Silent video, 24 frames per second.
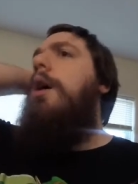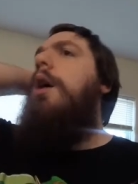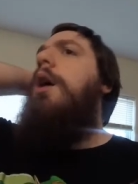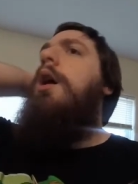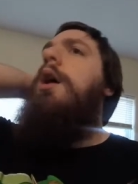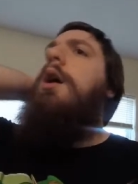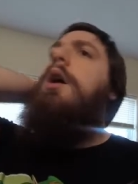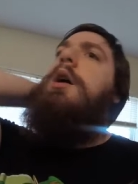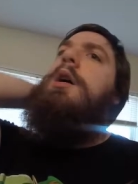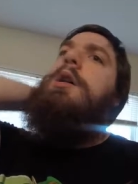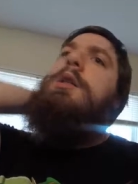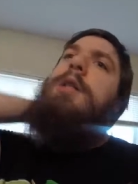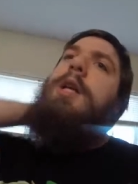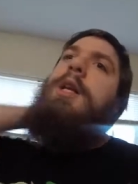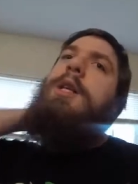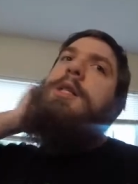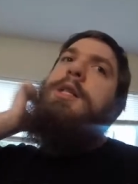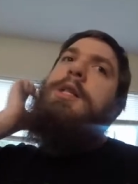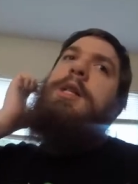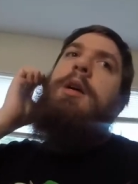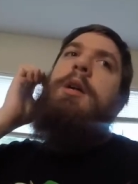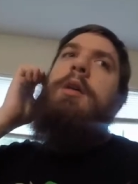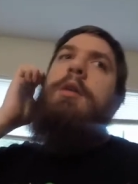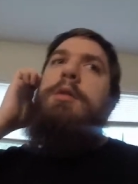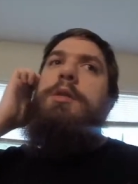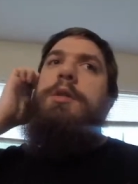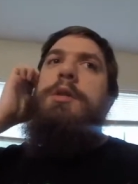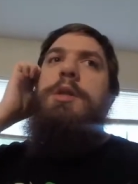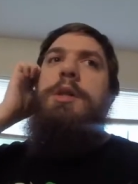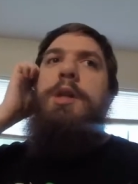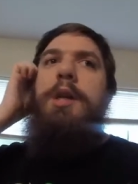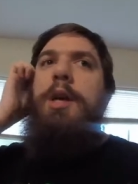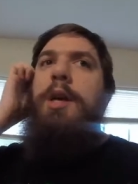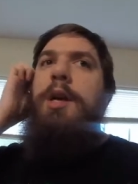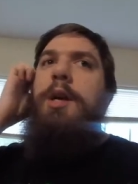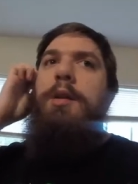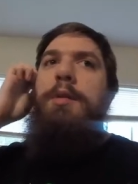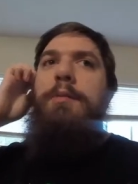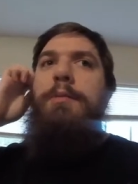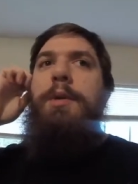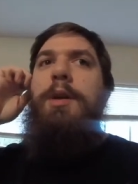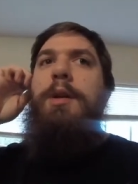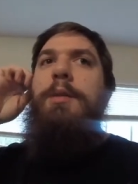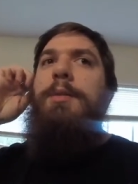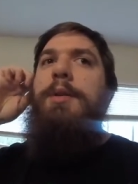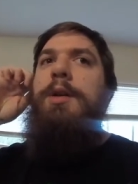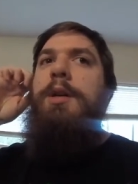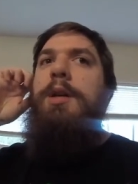uh, Dead Cells and
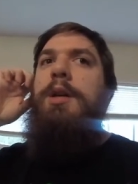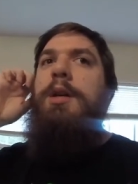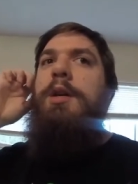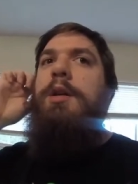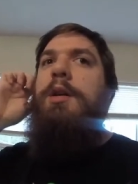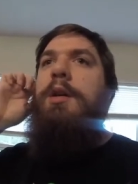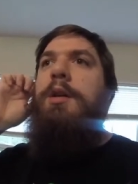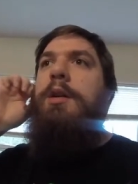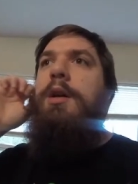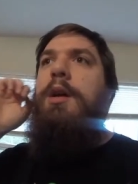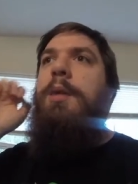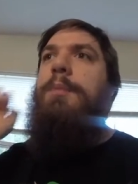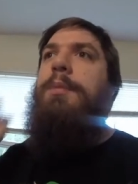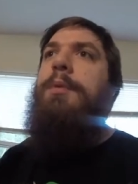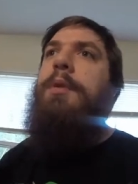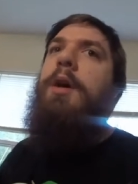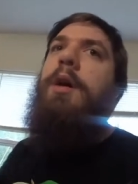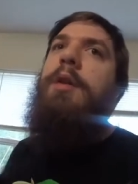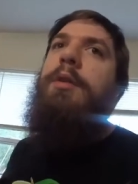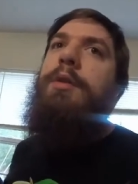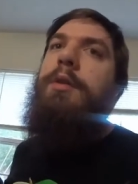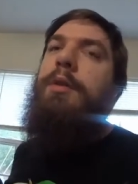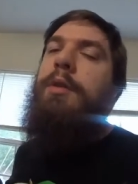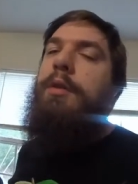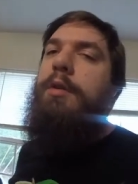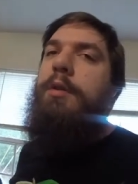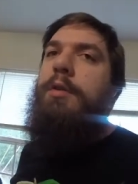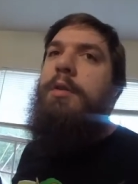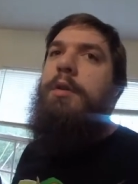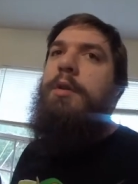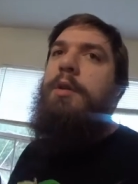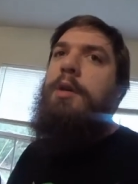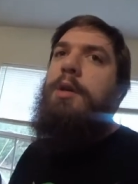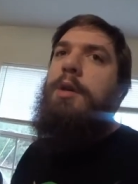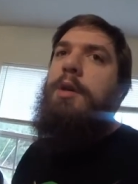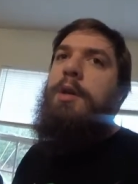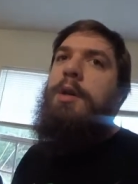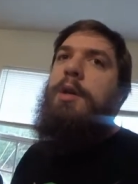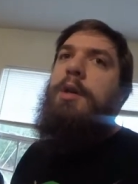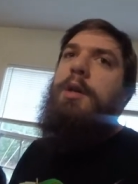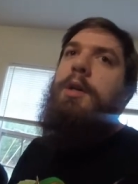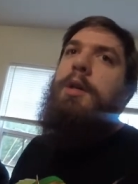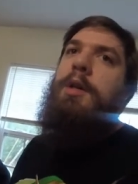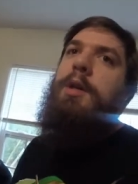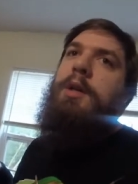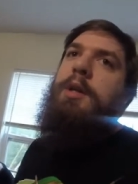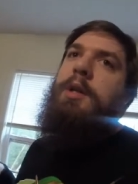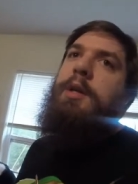maybe a couple other
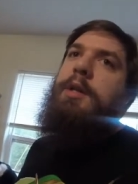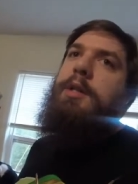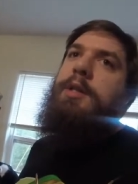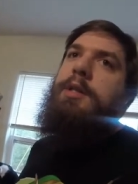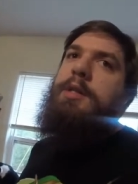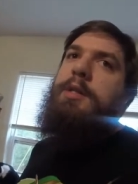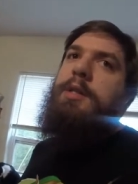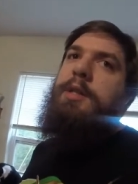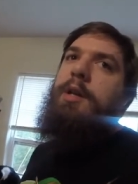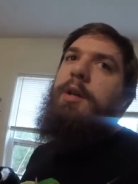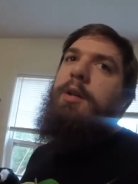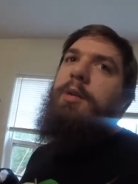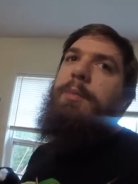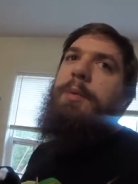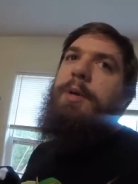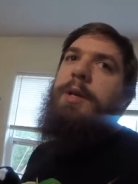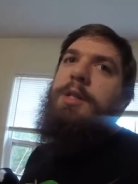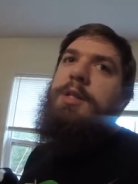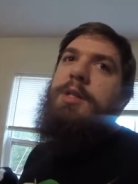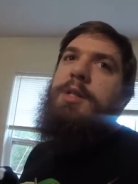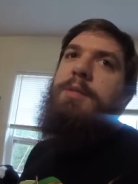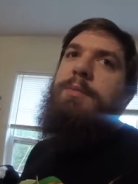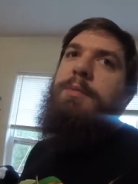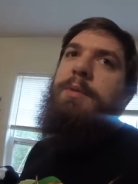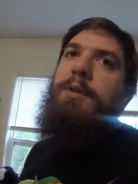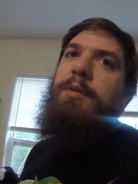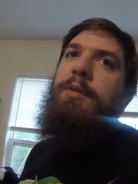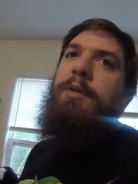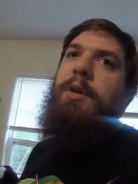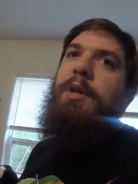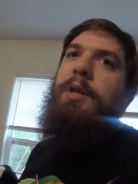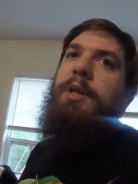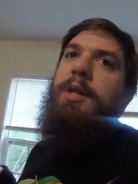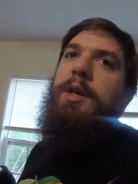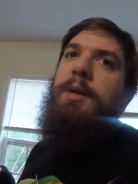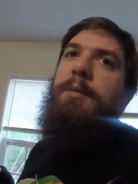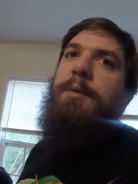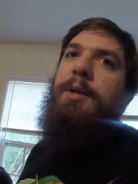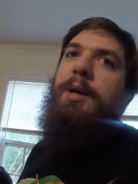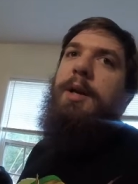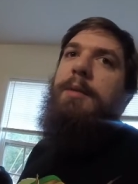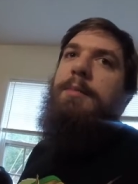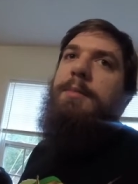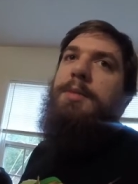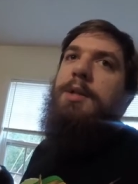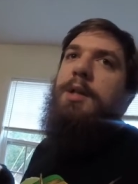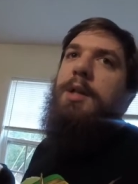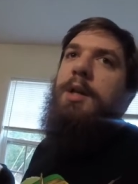skill-based speedrunning type
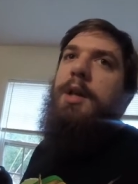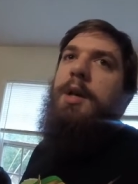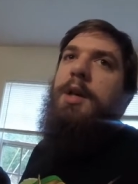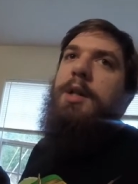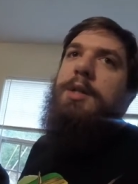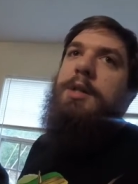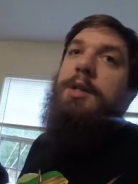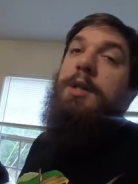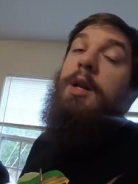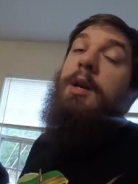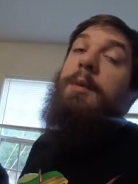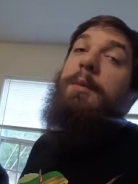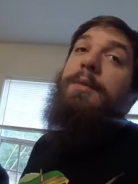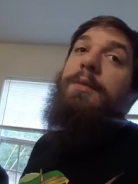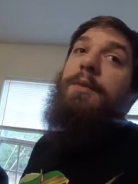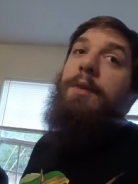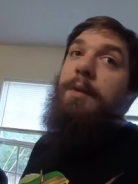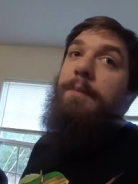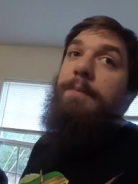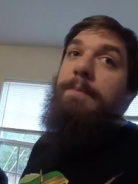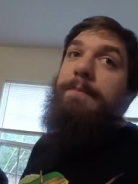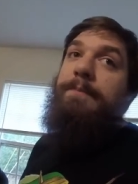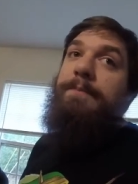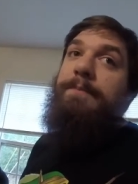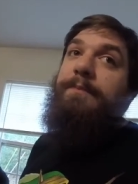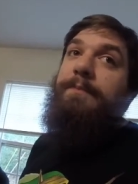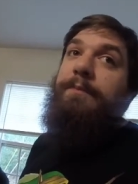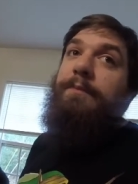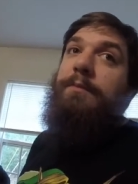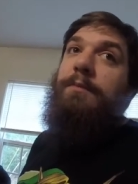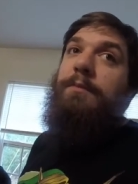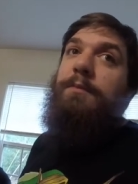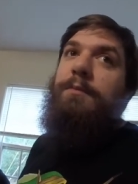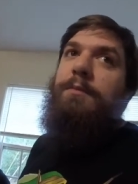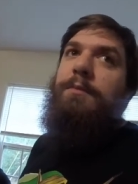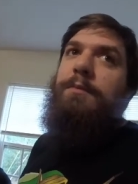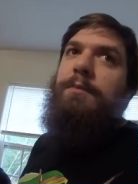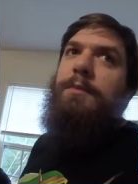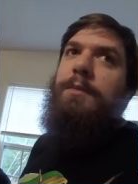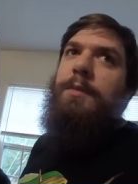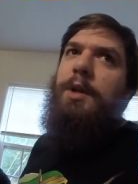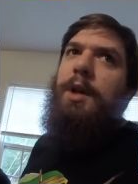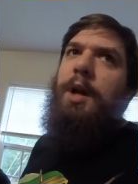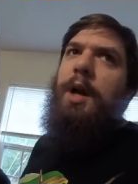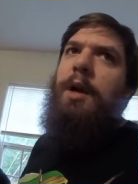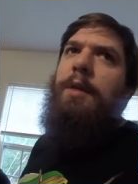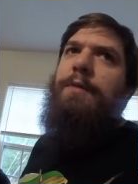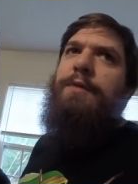games. So that'll be fun.
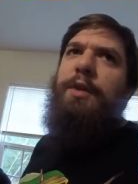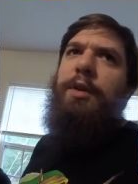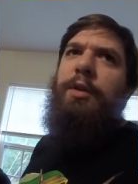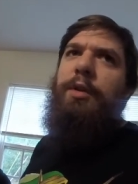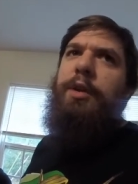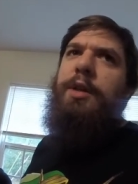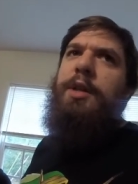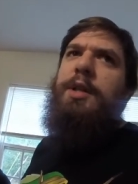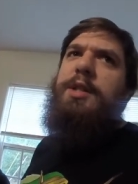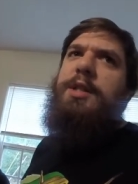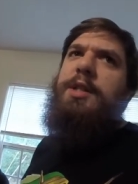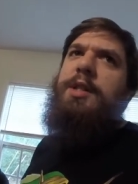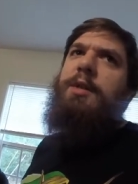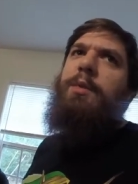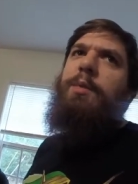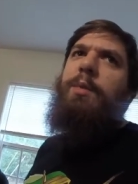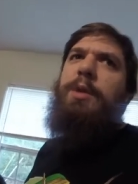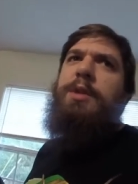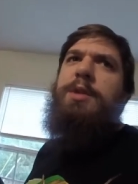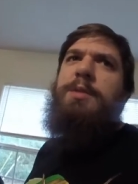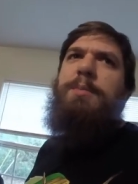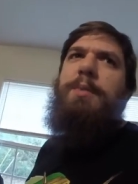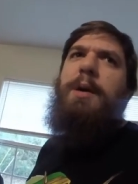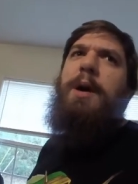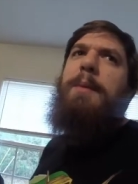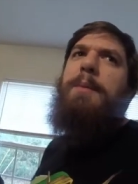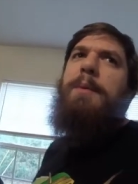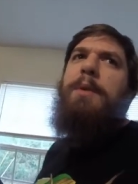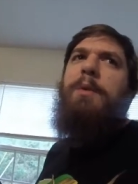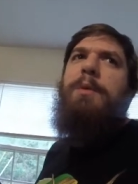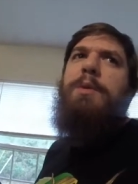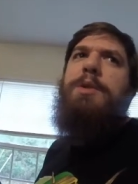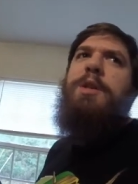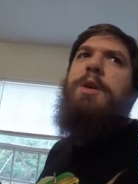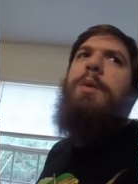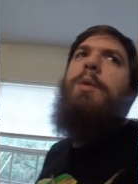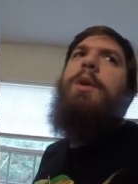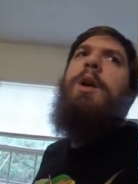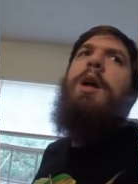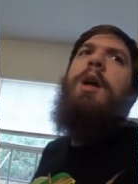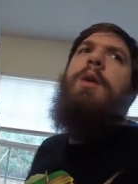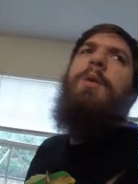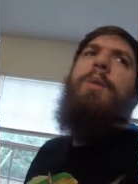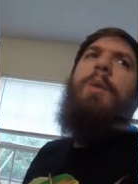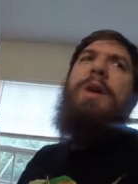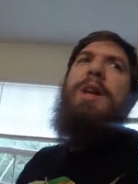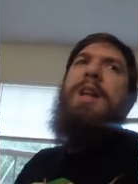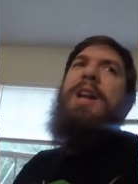I'll have to look and see what's popular, what's going on,
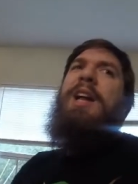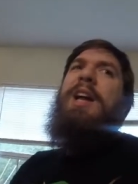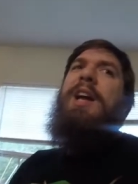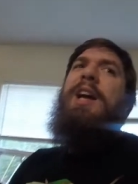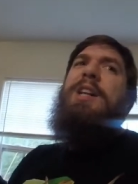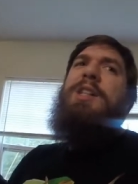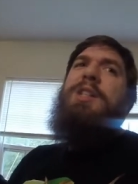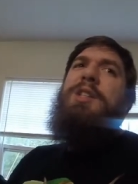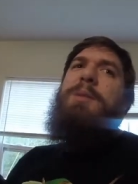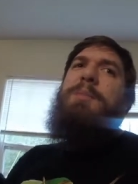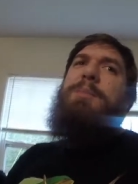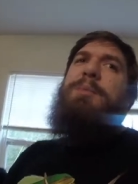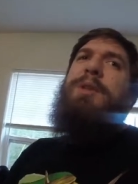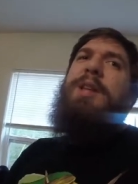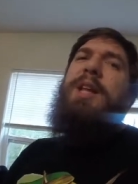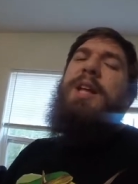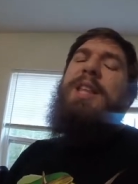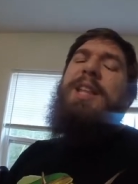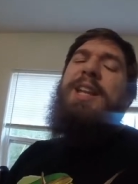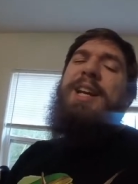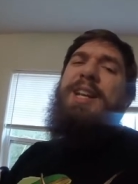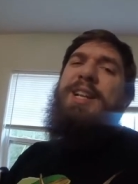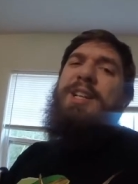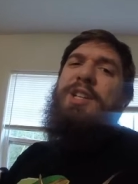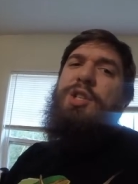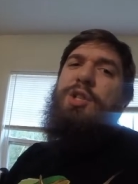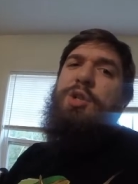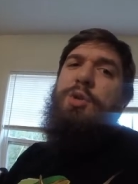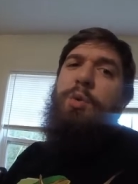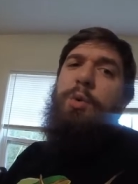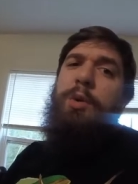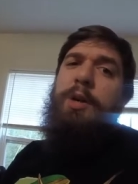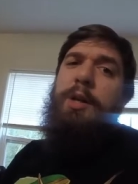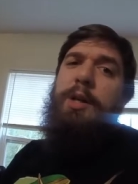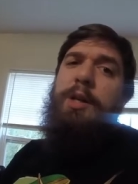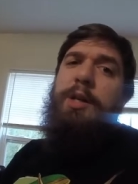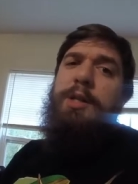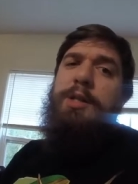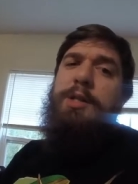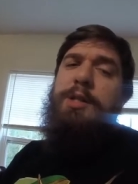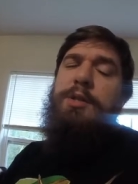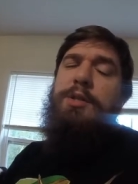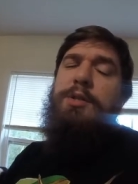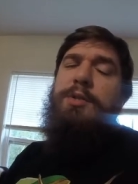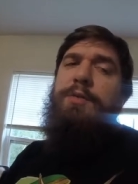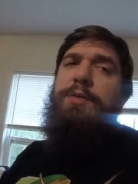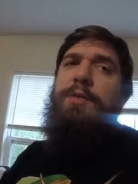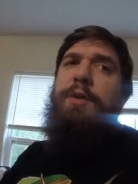and what can I actually play that I enjoy. Because
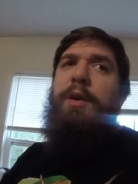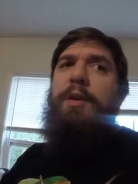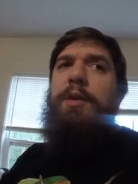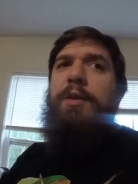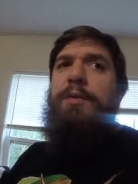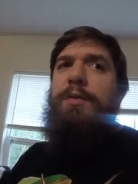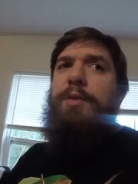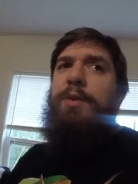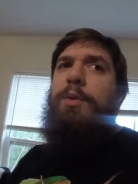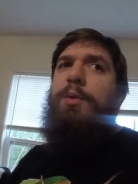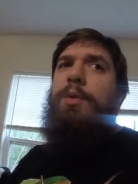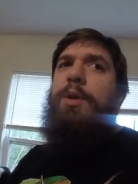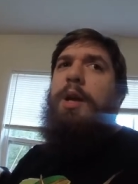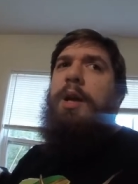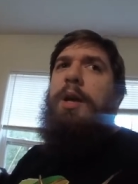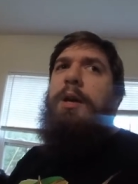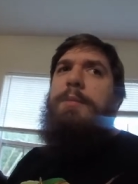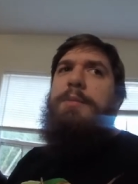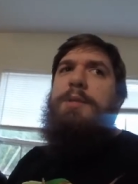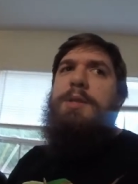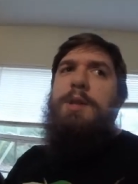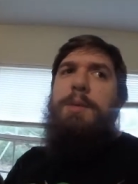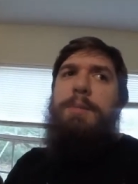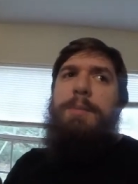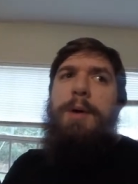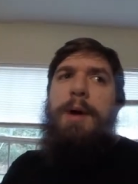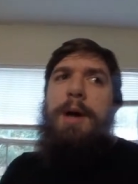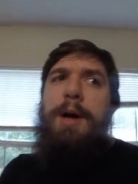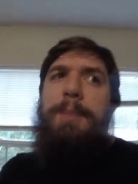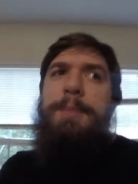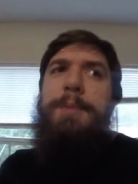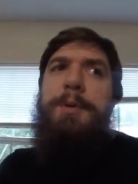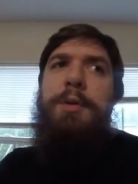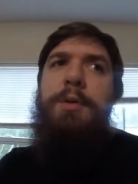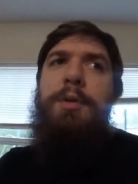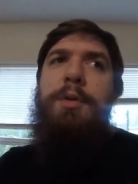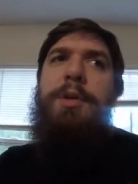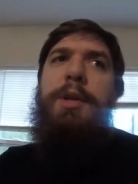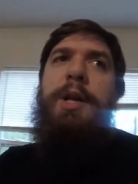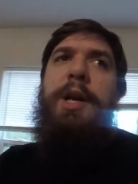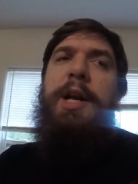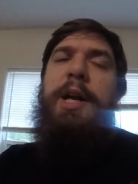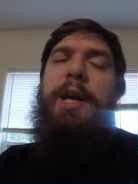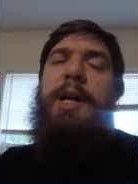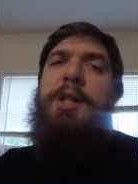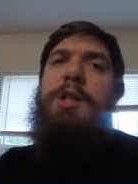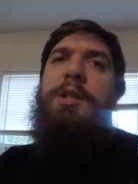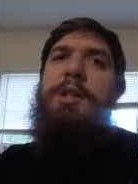there's very few games that are popular that
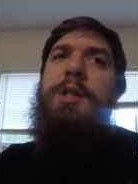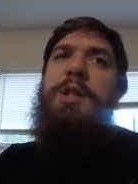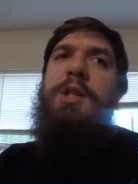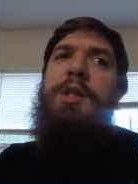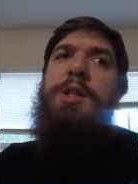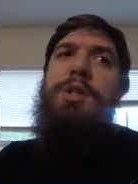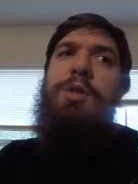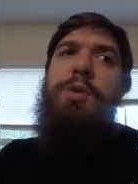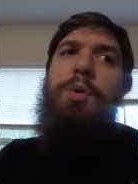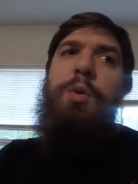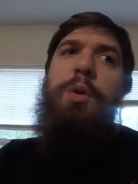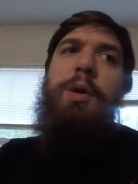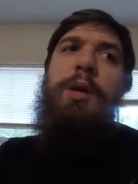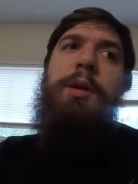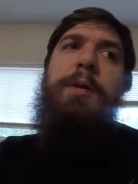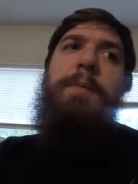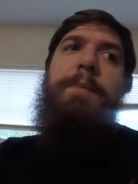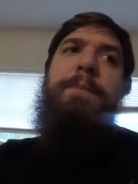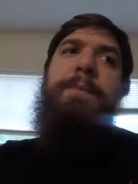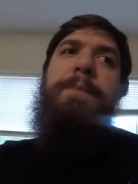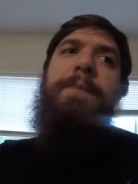I actually enjoy.